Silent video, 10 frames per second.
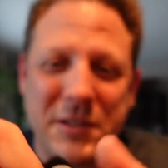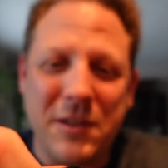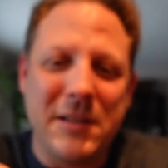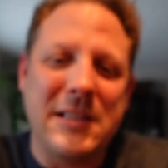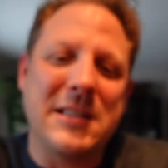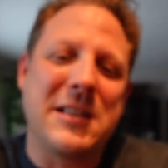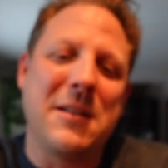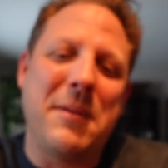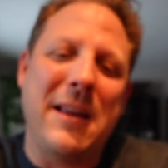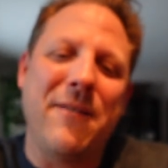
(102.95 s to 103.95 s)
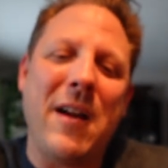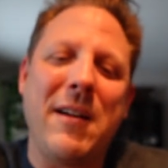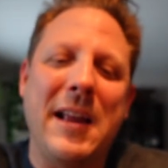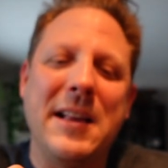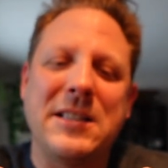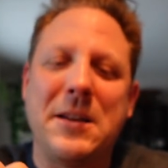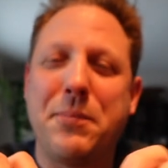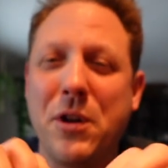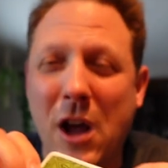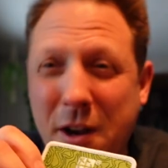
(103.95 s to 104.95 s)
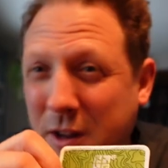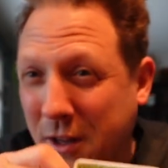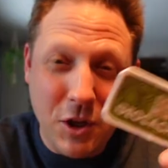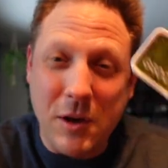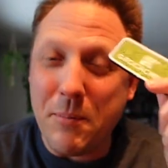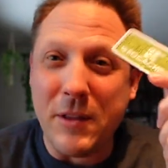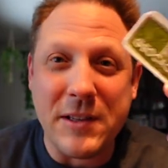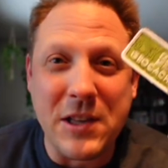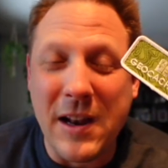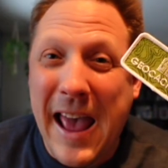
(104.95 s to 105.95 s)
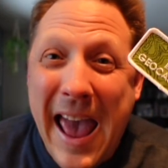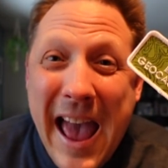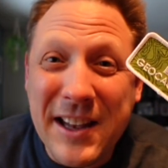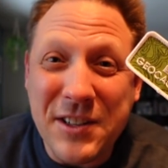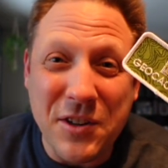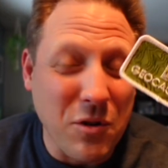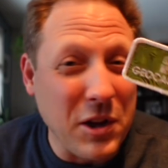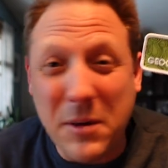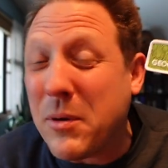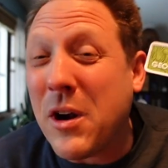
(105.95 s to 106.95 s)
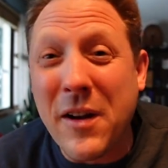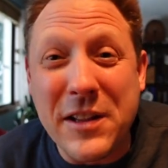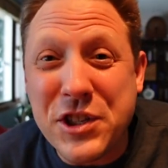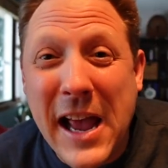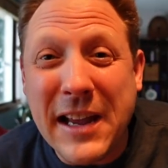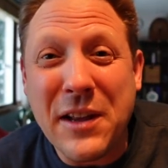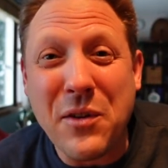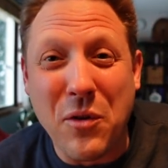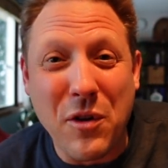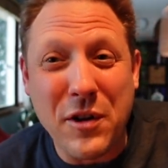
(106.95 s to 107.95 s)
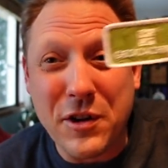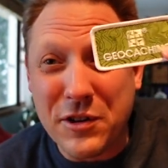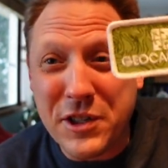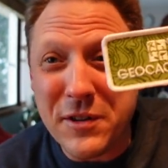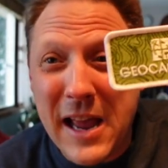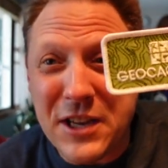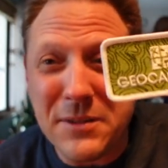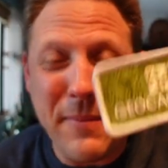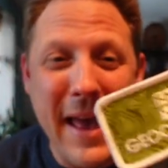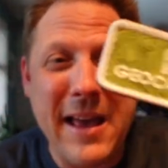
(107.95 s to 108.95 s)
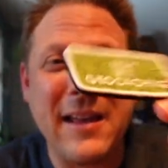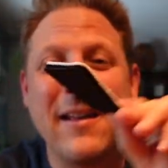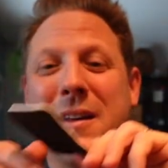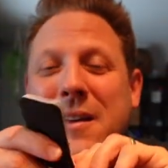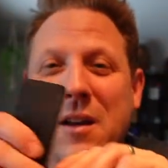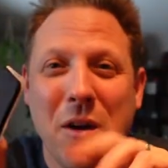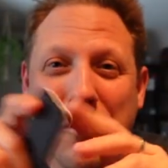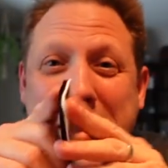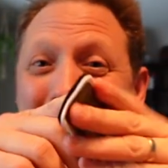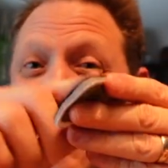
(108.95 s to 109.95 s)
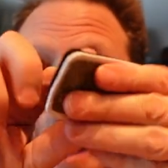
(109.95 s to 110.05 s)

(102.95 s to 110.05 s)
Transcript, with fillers: so this is gonna be very easy to put on. You could put this on a hat, or you could put it on a jacket, or your geocaching bag, we got a